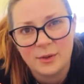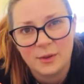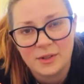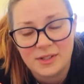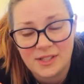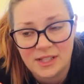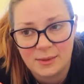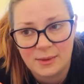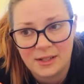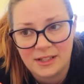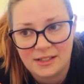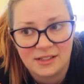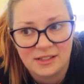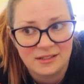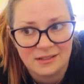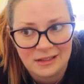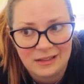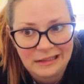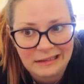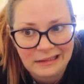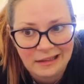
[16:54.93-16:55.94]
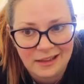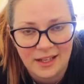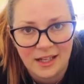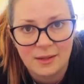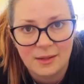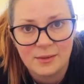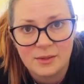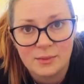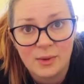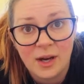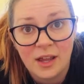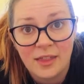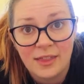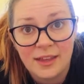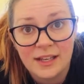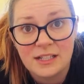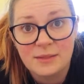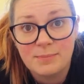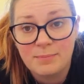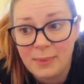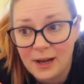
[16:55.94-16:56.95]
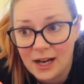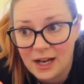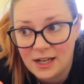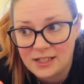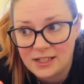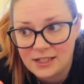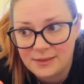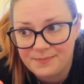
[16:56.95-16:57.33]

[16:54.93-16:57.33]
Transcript: so I didn't think it was worth it. But